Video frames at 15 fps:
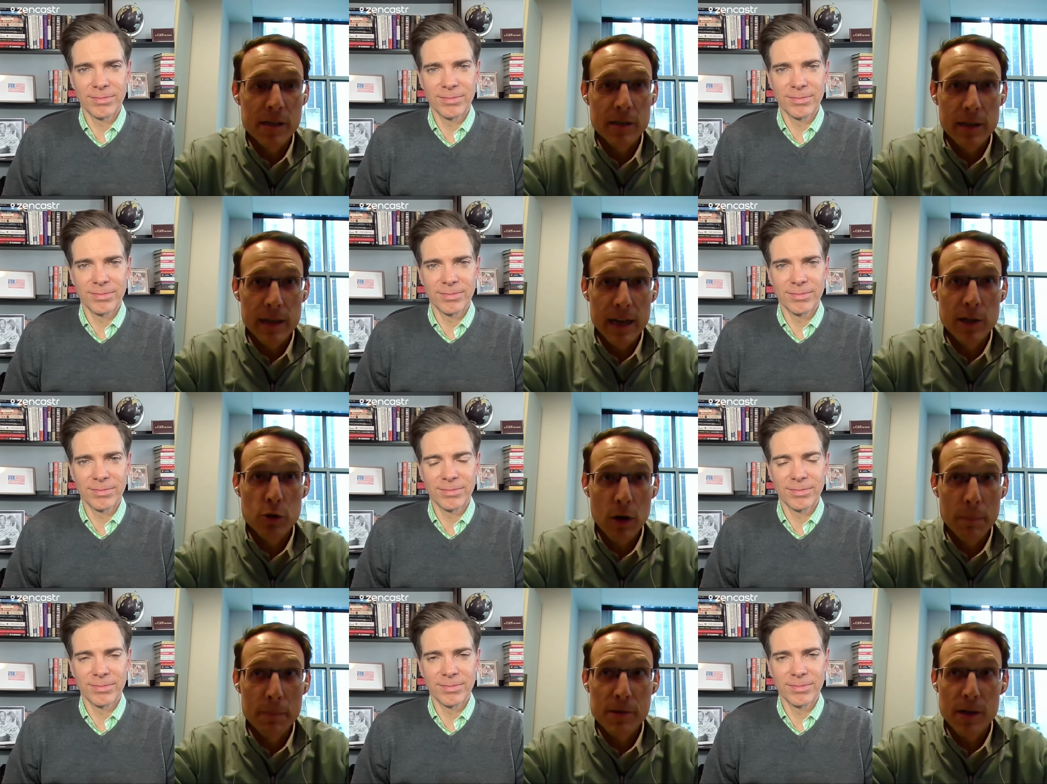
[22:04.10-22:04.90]
Speaker 1: and
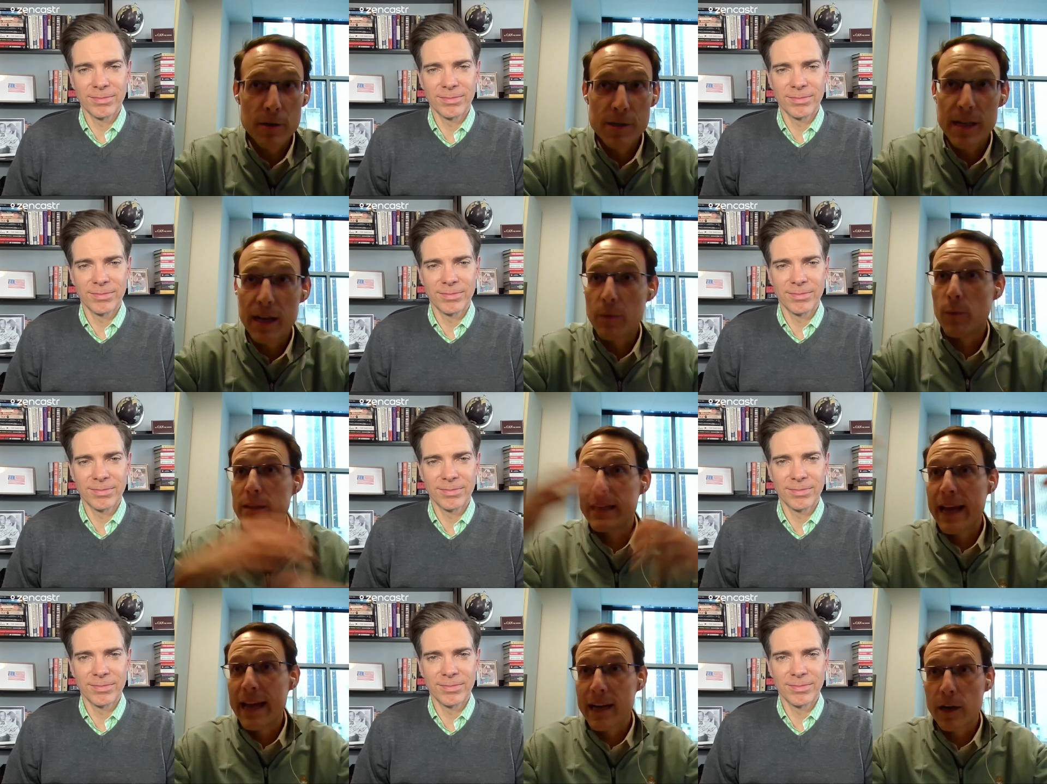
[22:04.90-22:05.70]
Trump starts saying, what
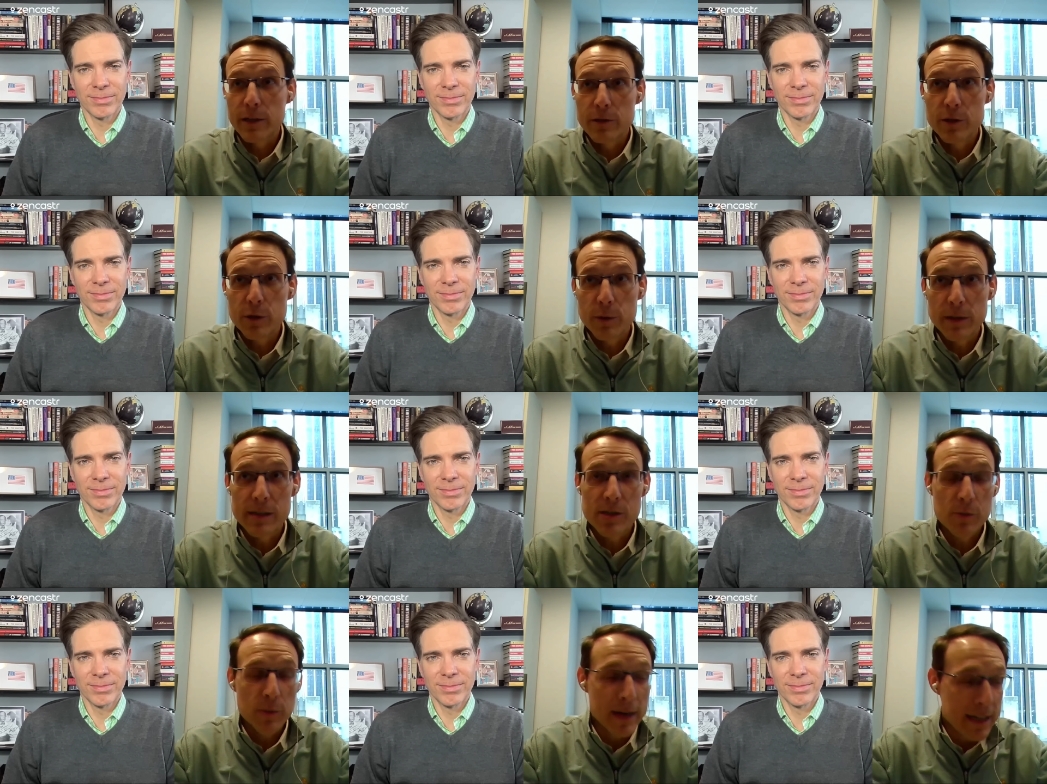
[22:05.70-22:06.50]
the heck are you doing in
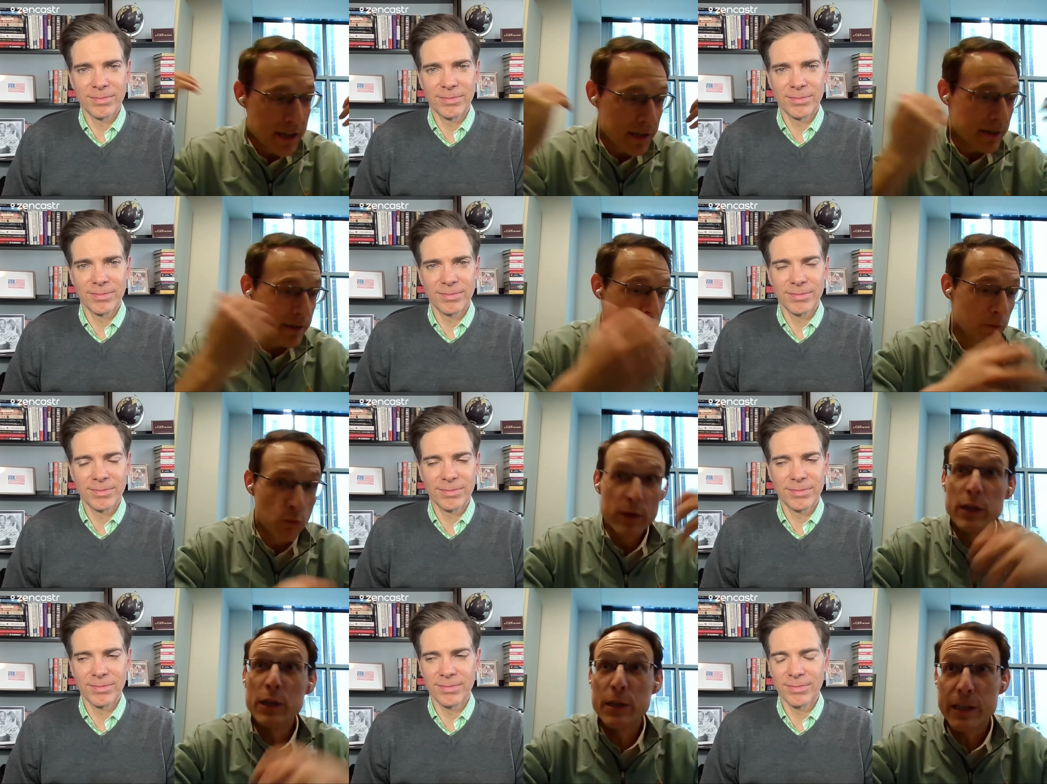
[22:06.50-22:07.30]
this race? And
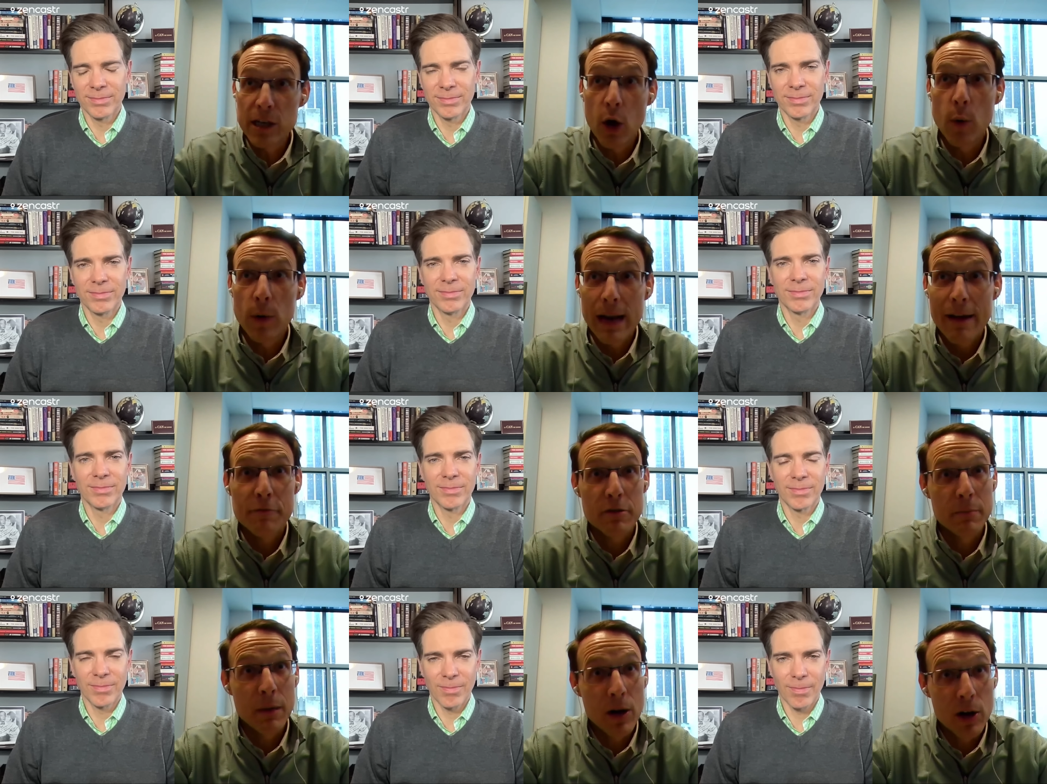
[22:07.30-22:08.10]
really going after
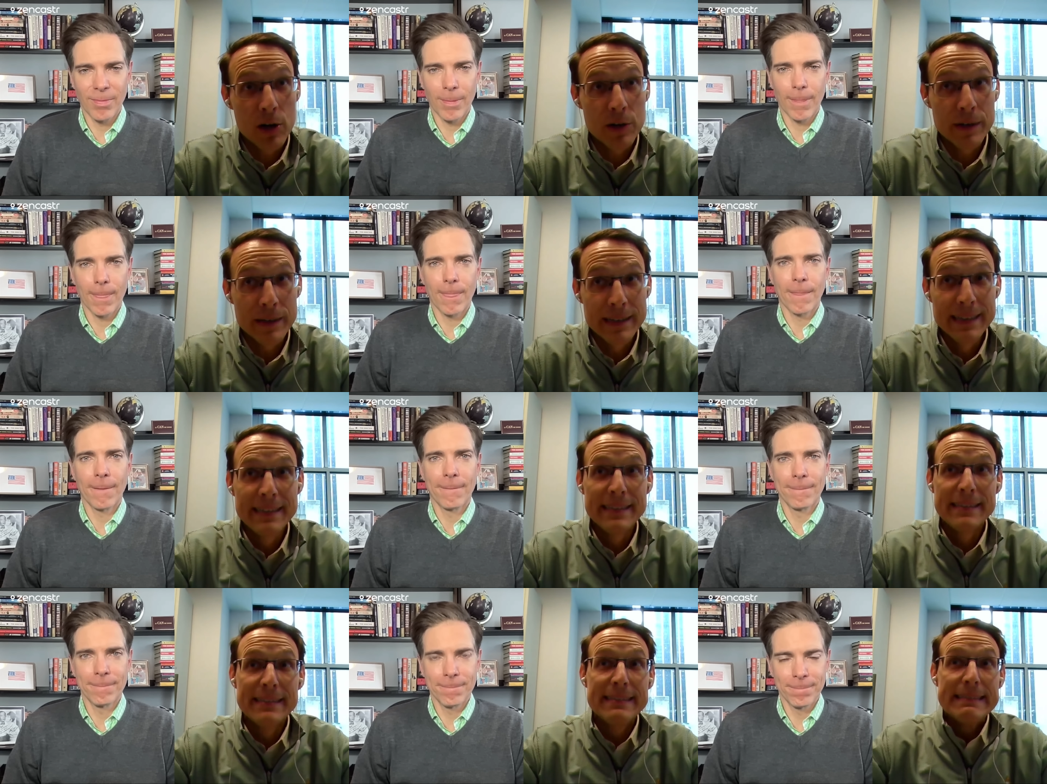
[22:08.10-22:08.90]
him hard.
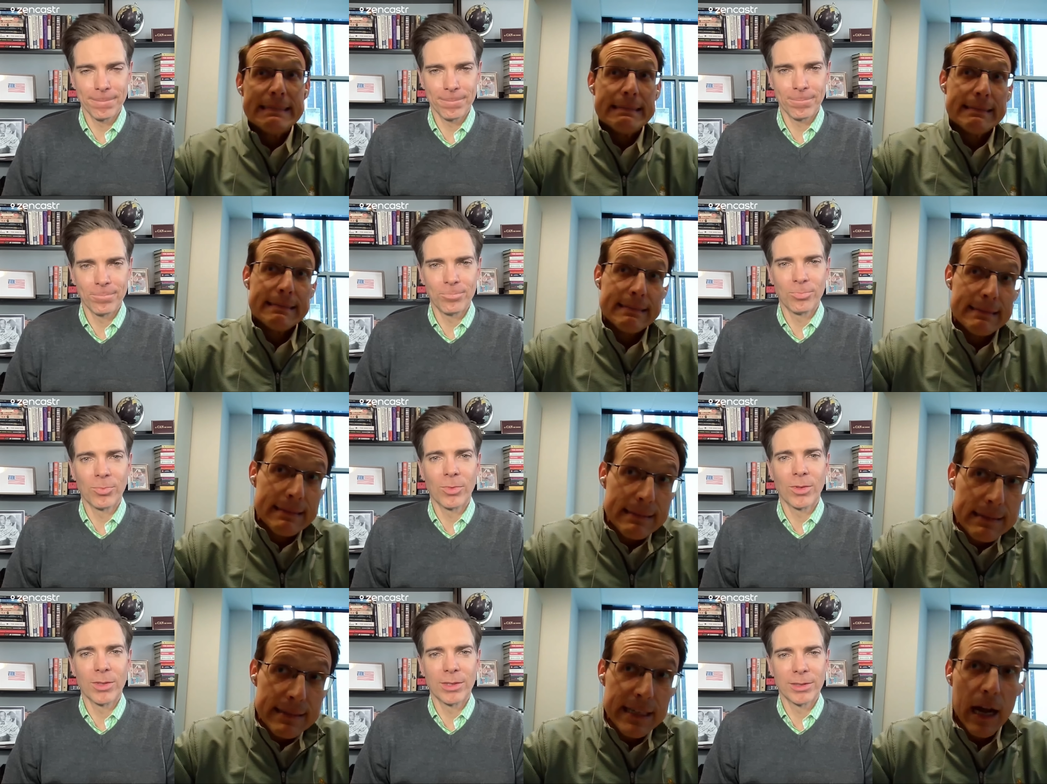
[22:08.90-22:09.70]

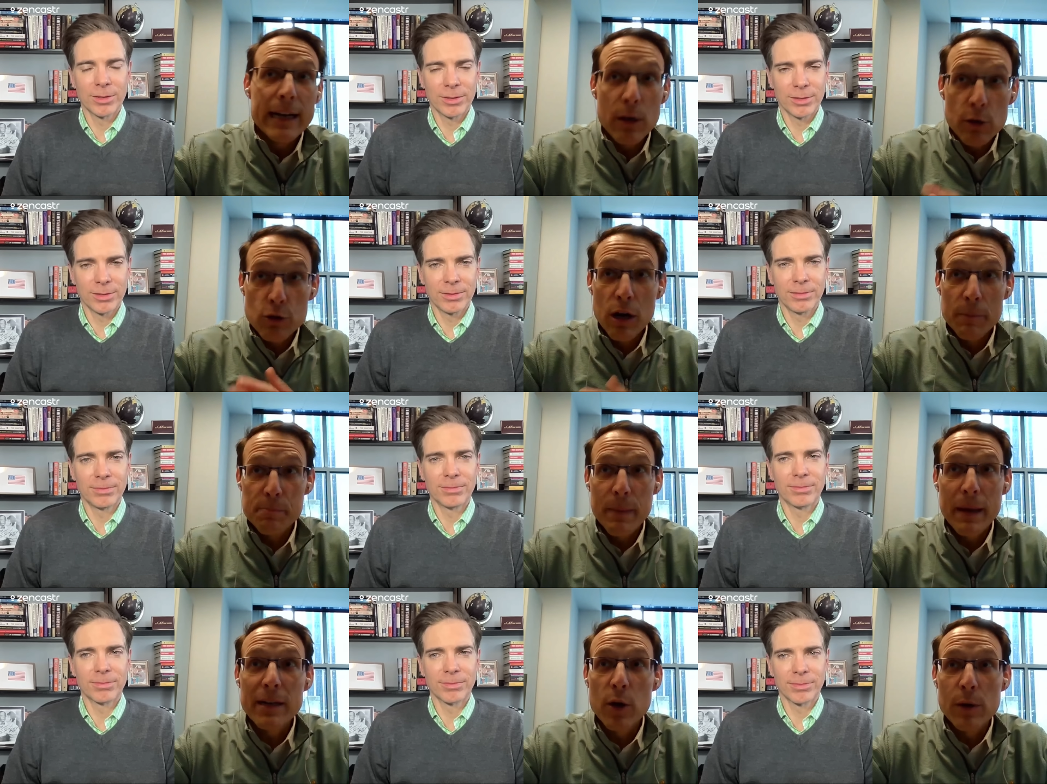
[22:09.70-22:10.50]
Yeah, I know Trump's
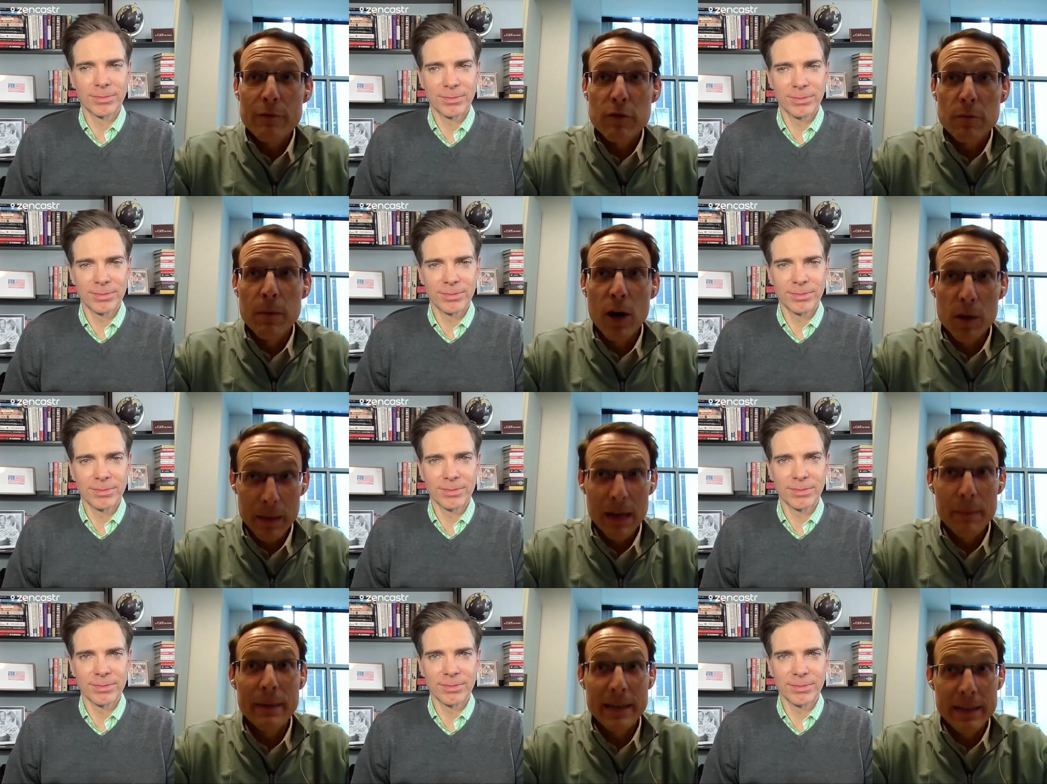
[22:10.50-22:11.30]
been going after him hard, but
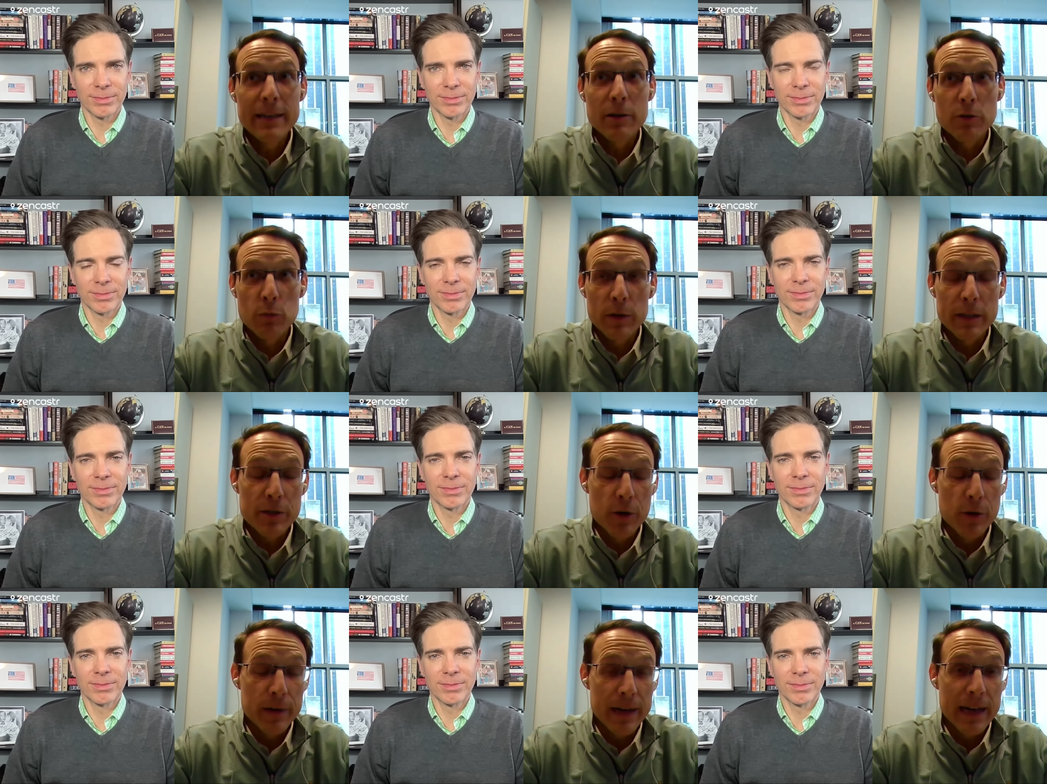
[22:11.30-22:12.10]
I mean, he could really
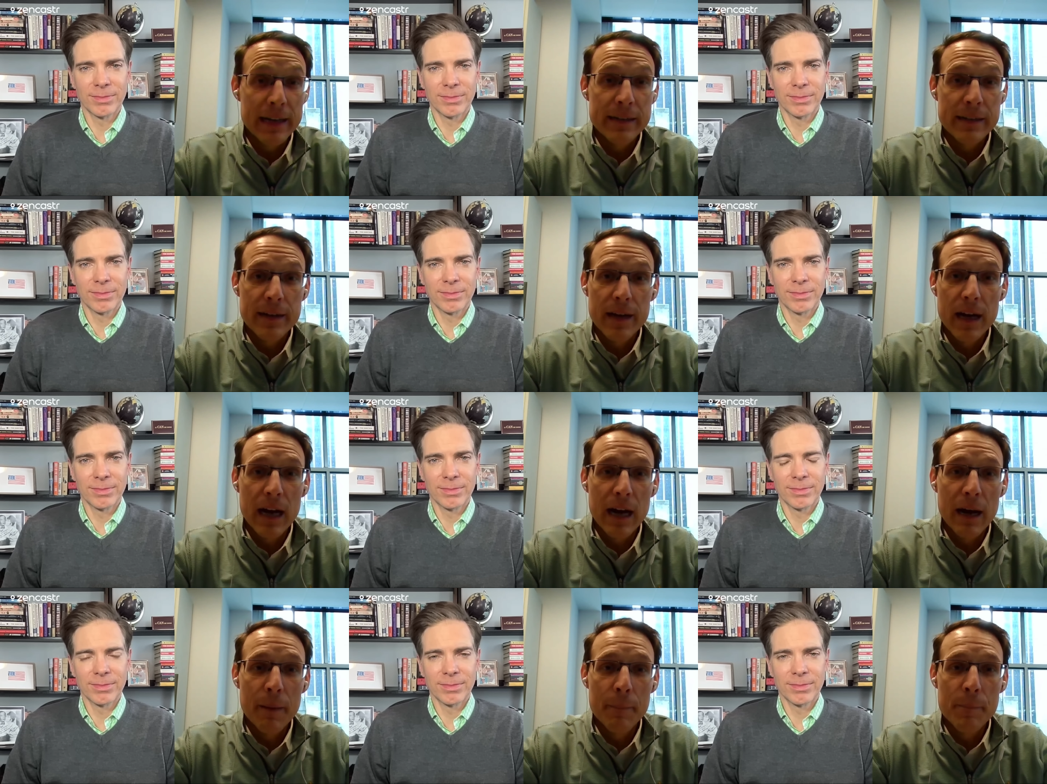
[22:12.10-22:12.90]
turn it on.
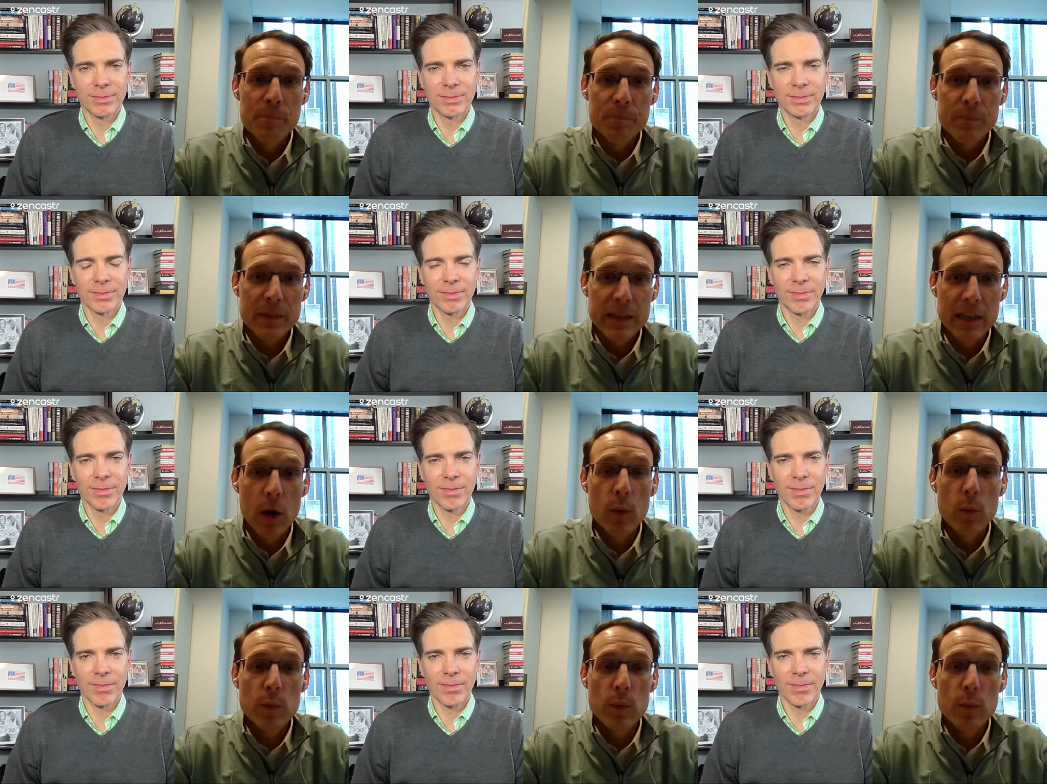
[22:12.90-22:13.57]
You know,